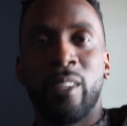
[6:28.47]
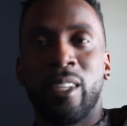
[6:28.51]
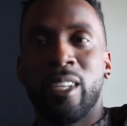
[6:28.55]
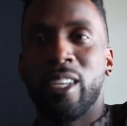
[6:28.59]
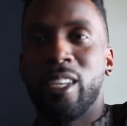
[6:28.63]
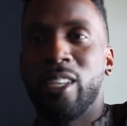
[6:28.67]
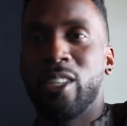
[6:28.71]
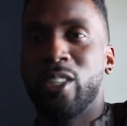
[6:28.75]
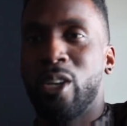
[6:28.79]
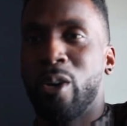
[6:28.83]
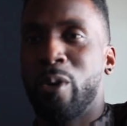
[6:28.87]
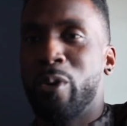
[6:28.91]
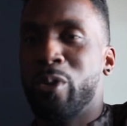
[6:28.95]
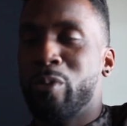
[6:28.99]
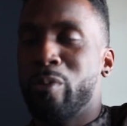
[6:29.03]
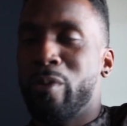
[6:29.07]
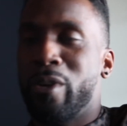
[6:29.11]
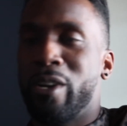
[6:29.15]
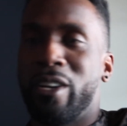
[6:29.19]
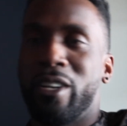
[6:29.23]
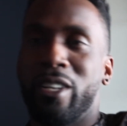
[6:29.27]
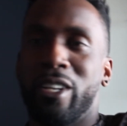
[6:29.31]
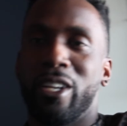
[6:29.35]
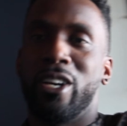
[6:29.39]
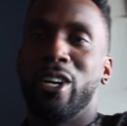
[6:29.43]
He's always
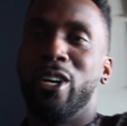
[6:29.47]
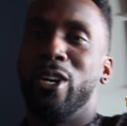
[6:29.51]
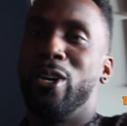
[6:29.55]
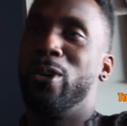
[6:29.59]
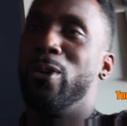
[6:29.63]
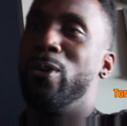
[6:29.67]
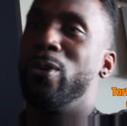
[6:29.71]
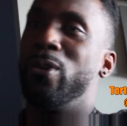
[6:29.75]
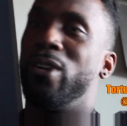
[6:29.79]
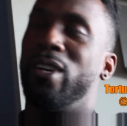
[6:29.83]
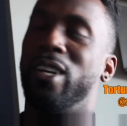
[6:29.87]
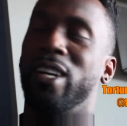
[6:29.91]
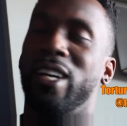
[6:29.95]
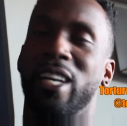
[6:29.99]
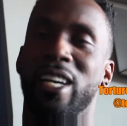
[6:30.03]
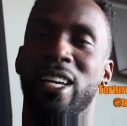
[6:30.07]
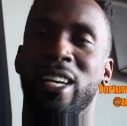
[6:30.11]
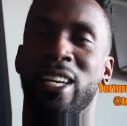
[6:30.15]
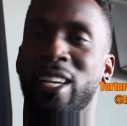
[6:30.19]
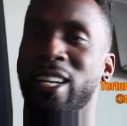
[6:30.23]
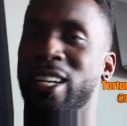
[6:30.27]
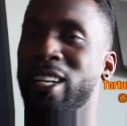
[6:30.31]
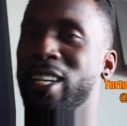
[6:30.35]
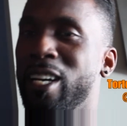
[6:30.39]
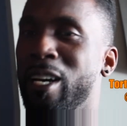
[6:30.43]
ready to go,
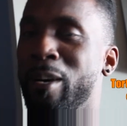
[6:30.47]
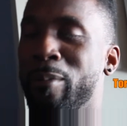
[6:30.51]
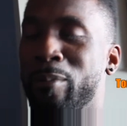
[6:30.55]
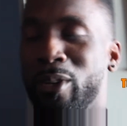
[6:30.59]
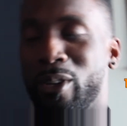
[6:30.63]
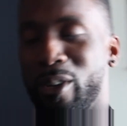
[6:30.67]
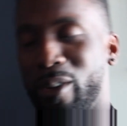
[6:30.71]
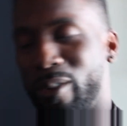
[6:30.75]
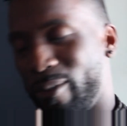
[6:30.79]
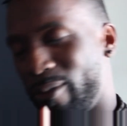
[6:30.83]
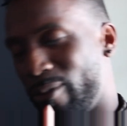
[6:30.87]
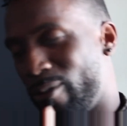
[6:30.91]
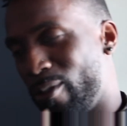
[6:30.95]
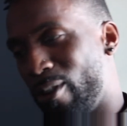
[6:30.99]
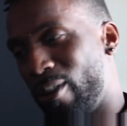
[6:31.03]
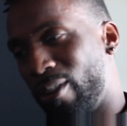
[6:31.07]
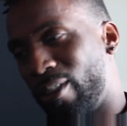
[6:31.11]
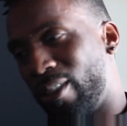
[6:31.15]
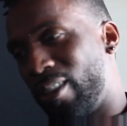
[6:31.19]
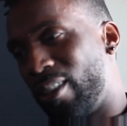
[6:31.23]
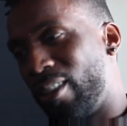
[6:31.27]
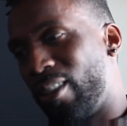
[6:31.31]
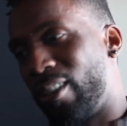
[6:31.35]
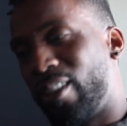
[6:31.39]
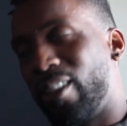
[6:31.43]
and I'm looking forward
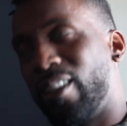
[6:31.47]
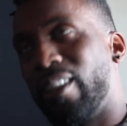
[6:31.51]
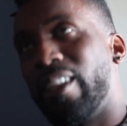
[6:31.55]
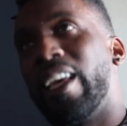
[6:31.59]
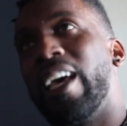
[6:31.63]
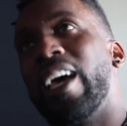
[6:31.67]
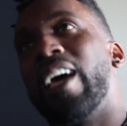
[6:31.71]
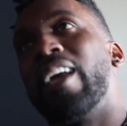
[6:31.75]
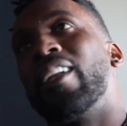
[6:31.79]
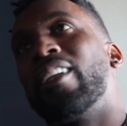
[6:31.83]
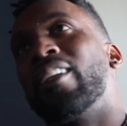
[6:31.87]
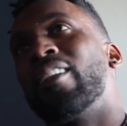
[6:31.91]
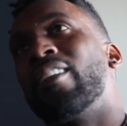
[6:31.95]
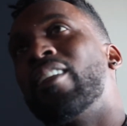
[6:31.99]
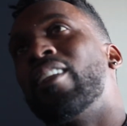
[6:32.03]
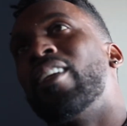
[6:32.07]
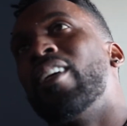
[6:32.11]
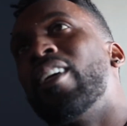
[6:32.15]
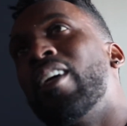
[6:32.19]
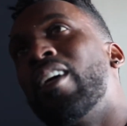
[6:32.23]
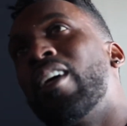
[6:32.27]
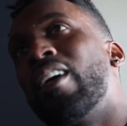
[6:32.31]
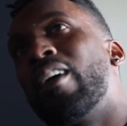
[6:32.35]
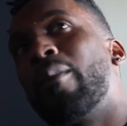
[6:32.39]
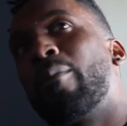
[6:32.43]
to that,
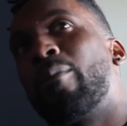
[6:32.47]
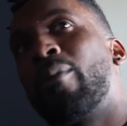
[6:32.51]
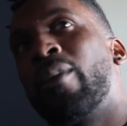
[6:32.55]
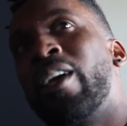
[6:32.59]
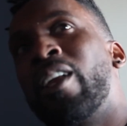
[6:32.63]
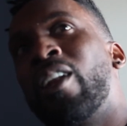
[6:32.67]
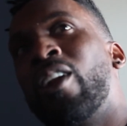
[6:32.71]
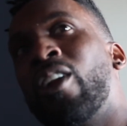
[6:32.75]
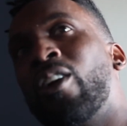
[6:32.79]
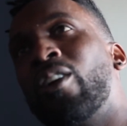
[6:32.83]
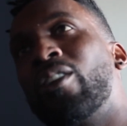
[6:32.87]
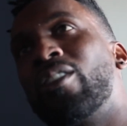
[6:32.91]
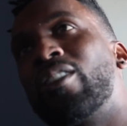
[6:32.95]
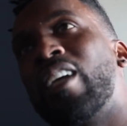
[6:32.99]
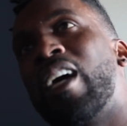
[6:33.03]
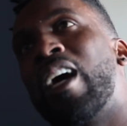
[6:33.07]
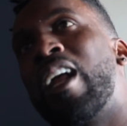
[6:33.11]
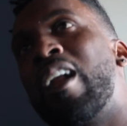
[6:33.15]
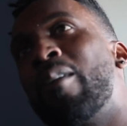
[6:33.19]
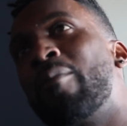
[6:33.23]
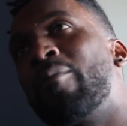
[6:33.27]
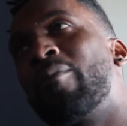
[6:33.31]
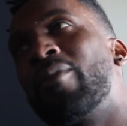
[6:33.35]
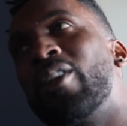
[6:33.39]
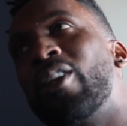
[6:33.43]
playing
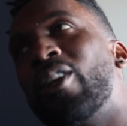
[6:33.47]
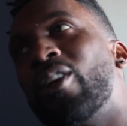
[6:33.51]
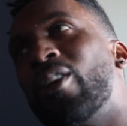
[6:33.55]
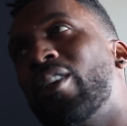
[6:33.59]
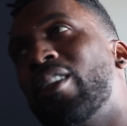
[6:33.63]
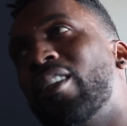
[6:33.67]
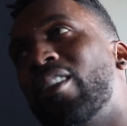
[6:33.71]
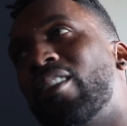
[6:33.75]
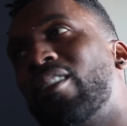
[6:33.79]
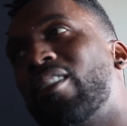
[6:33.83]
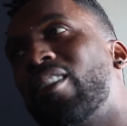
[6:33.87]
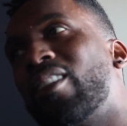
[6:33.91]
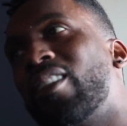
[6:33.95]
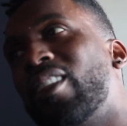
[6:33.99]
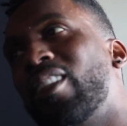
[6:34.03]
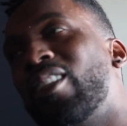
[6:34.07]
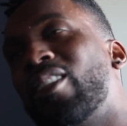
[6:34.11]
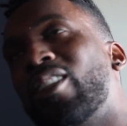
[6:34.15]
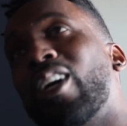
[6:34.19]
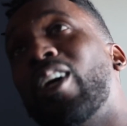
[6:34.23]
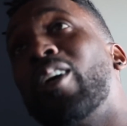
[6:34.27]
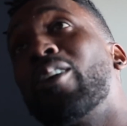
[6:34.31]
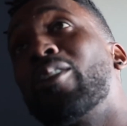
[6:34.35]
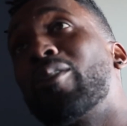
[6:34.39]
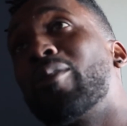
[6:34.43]
alongside him. You know, he's
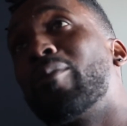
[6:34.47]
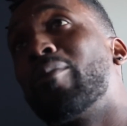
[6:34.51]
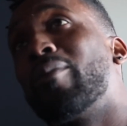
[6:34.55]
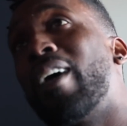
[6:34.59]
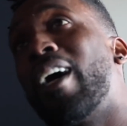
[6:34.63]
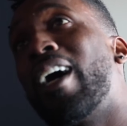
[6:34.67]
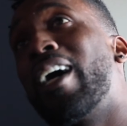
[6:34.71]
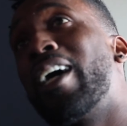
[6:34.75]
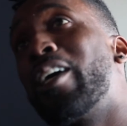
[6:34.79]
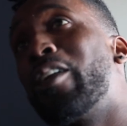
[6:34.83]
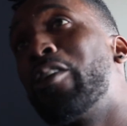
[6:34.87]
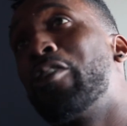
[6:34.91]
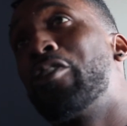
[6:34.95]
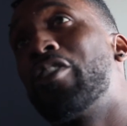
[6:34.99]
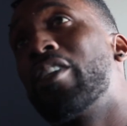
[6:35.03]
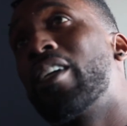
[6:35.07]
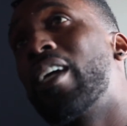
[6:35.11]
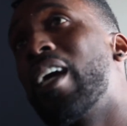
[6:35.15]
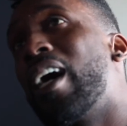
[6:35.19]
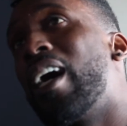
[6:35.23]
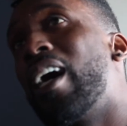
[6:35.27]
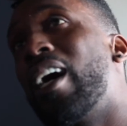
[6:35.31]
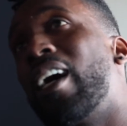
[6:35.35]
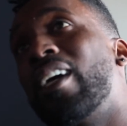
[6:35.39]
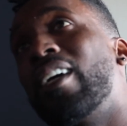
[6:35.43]
awesome, high energy
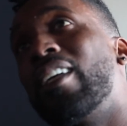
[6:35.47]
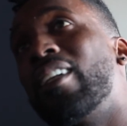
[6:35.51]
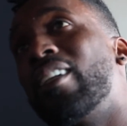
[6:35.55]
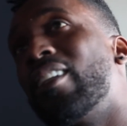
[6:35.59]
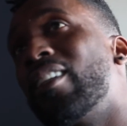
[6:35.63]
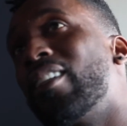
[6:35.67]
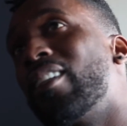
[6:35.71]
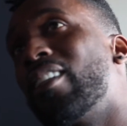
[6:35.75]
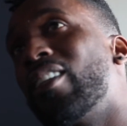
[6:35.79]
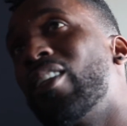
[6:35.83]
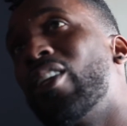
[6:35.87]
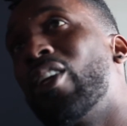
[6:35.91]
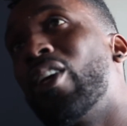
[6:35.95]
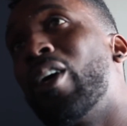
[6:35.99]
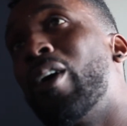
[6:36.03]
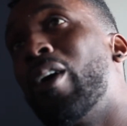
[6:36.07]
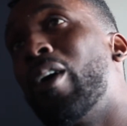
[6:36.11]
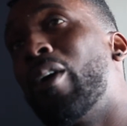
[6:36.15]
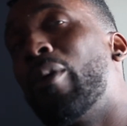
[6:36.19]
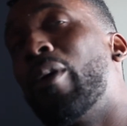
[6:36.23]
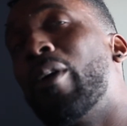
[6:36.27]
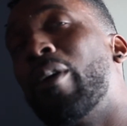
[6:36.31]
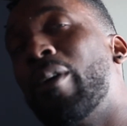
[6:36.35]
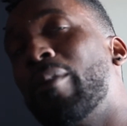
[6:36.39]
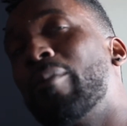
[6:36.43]
guy, and
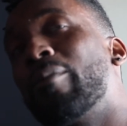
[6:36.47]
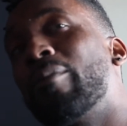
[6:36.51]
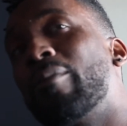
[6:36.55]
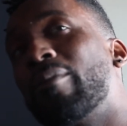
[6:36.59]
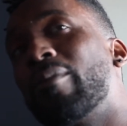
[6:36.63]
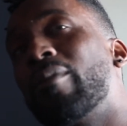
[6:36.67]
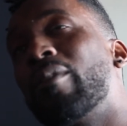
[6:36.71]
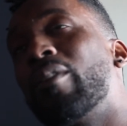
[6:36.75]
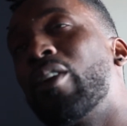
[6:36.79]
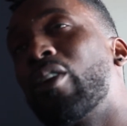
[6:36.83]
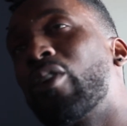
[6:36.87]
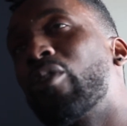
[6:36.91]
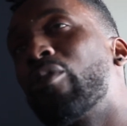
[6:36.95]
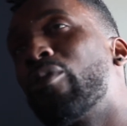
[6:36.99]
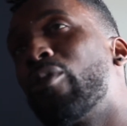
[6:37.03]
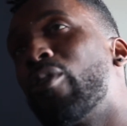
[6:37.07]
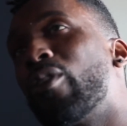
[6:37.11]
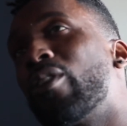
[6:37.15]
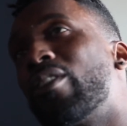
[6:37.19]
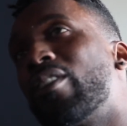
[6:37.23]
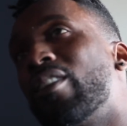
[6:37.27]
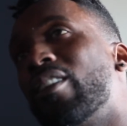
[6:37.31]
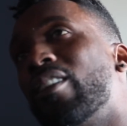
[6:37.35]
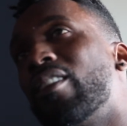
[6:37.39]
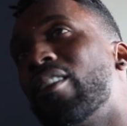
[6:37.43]
I'm looking
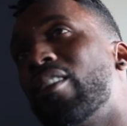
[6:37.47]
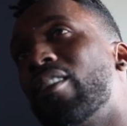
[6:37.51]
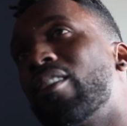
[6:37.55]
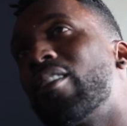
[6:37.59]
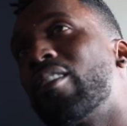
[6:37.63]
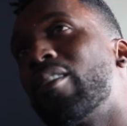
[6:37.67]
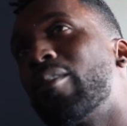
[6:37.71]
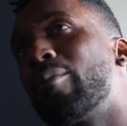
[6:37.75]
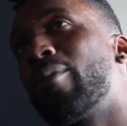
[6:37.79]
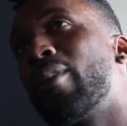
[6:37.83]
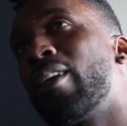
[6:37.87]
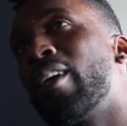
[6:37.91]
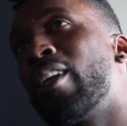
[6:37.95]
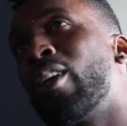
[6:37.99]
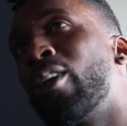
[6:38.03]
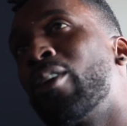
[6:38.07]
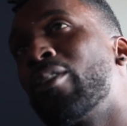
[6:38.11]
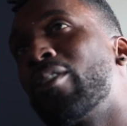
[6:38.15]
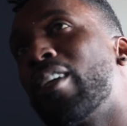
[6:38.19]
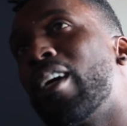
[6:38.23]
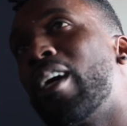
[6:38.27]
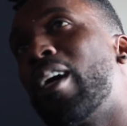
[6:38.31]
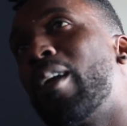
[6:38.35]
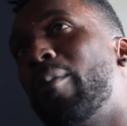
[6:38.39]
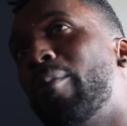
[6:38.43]
forward to playing
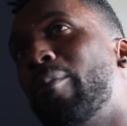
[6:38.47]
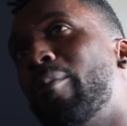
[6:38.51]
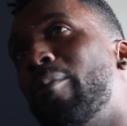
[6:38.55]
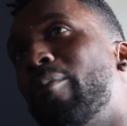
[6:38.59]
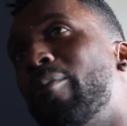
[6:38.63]
alongside.